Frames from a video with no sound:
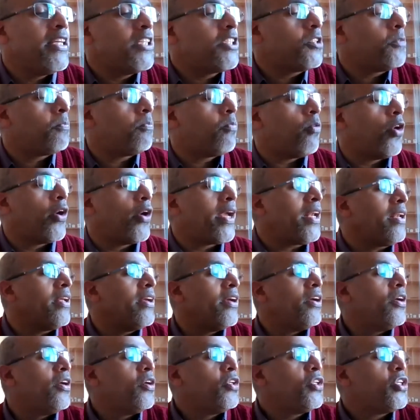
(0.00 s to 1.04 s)
each point.
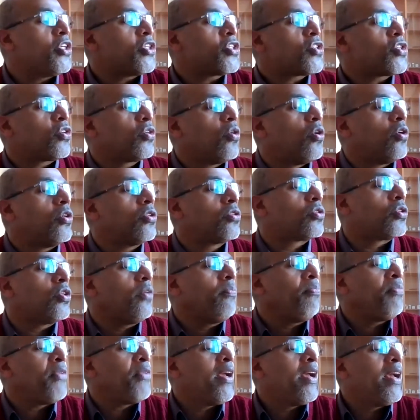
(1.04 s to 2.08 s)
You just go
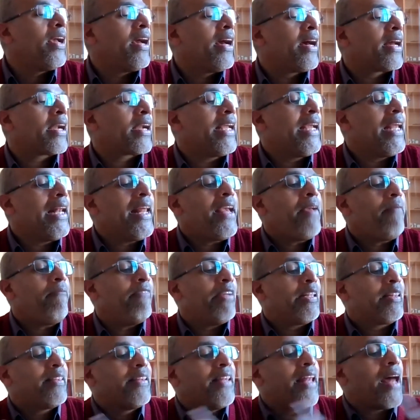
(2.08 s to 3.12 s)
through really
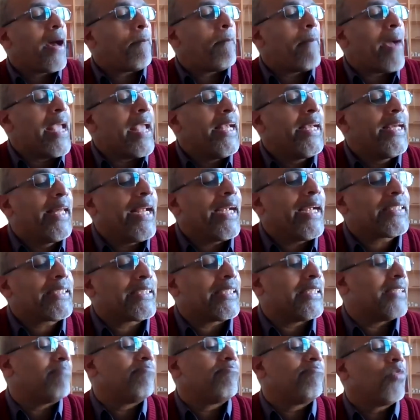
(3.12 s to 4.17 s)
with the
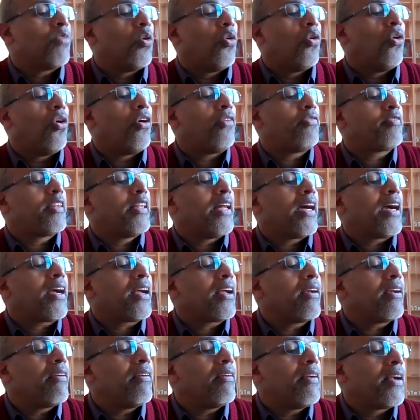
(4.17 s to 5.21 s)
migration of
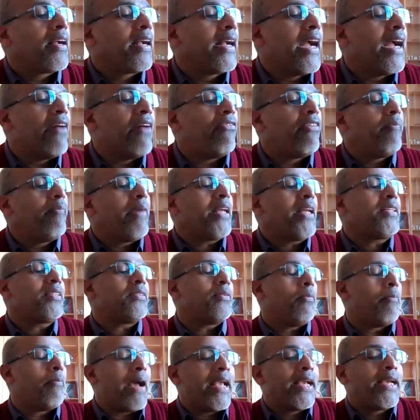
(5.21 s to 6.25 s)
the government,
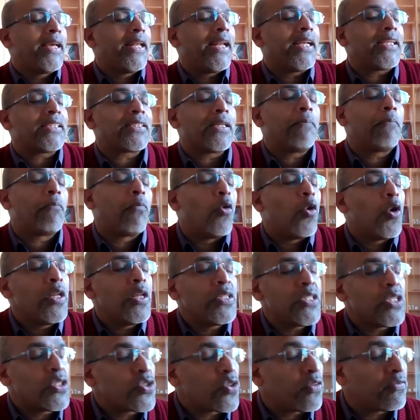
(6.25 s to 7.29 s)
migration
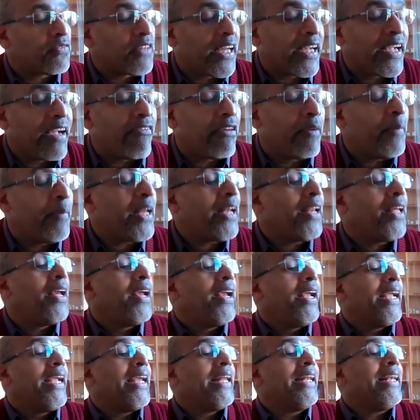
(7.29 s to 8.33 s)
policies of the government
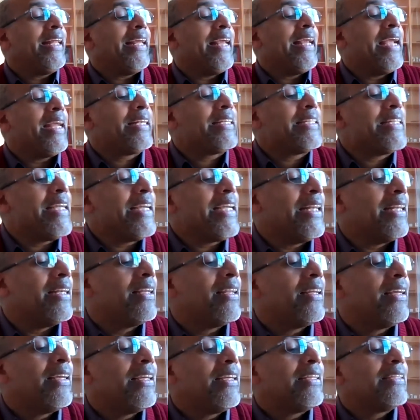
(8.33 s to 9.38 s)
in 18th
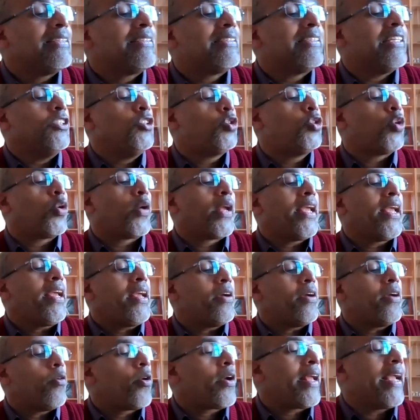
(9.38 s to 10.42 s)

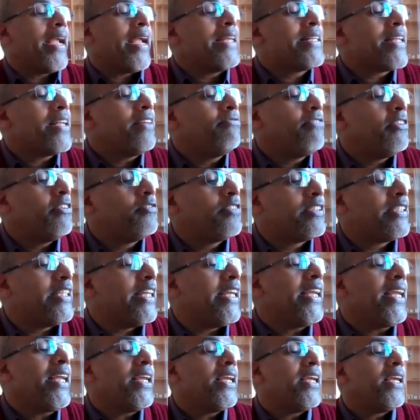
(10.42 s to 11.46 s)
century or
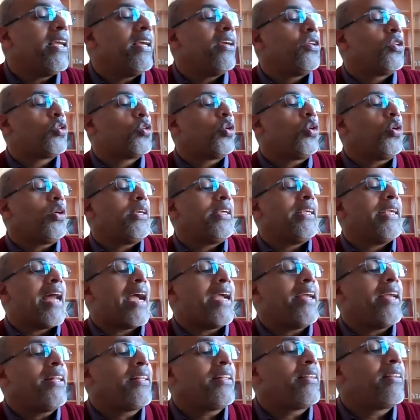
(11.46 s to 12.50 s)
1850 to
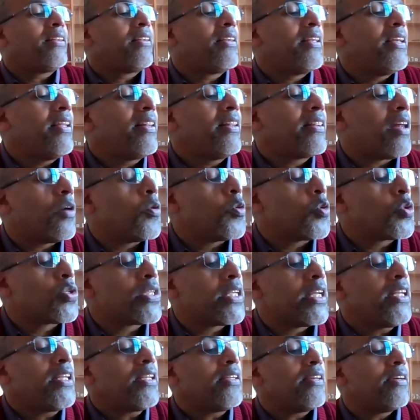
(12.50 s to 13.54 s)

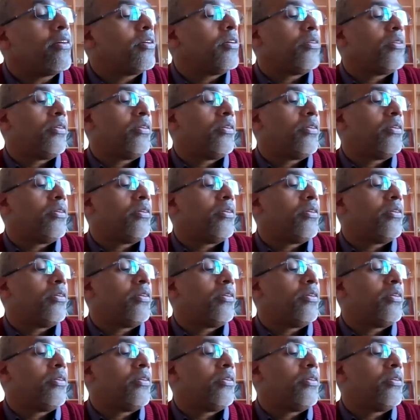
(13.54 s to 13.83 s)
90,000,